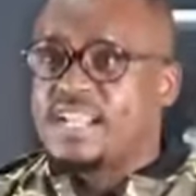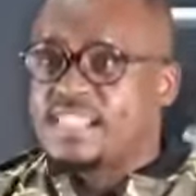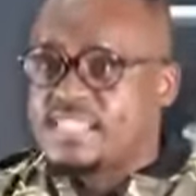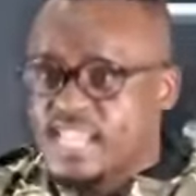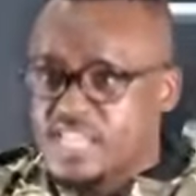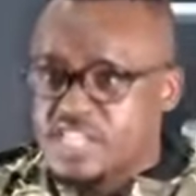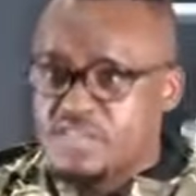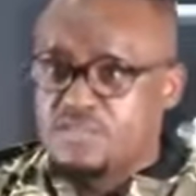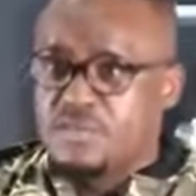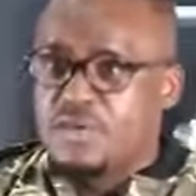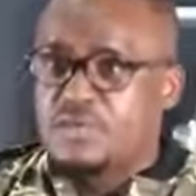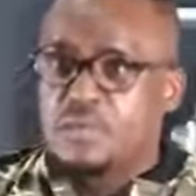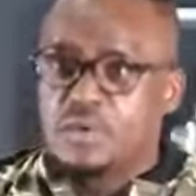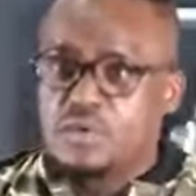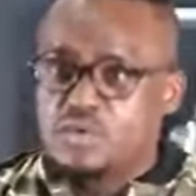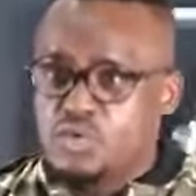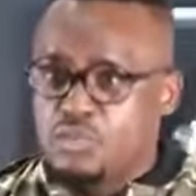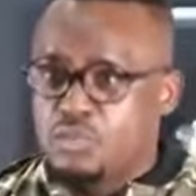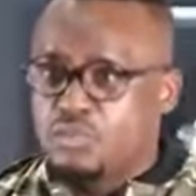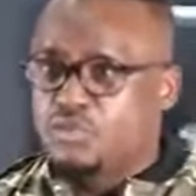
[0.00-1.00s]
I touch
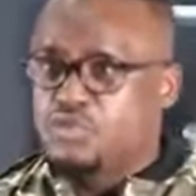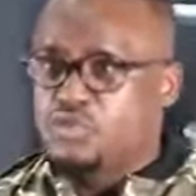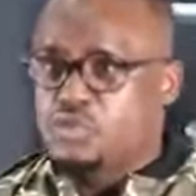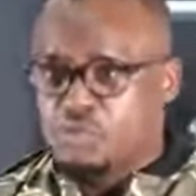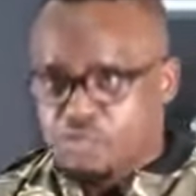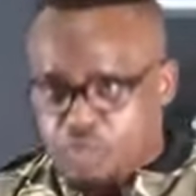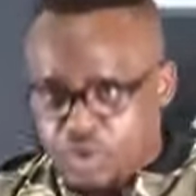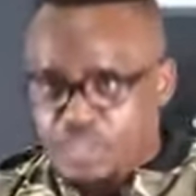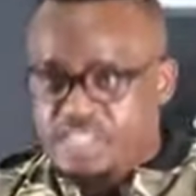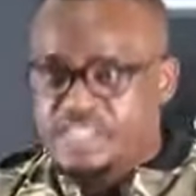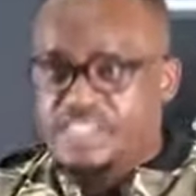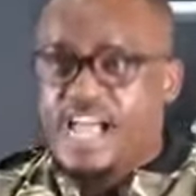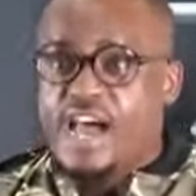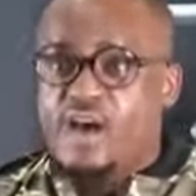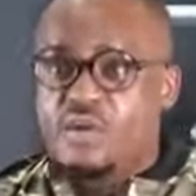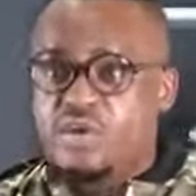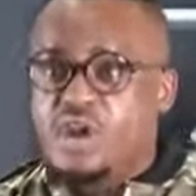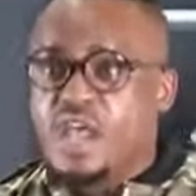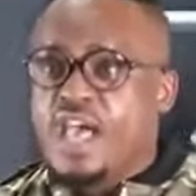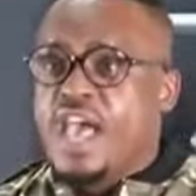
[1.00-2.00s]
people to fall
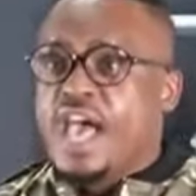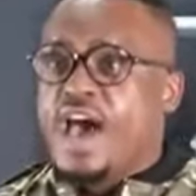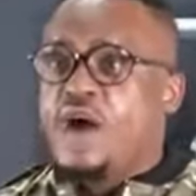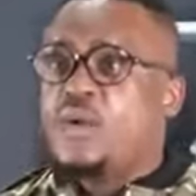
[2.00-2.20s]
down,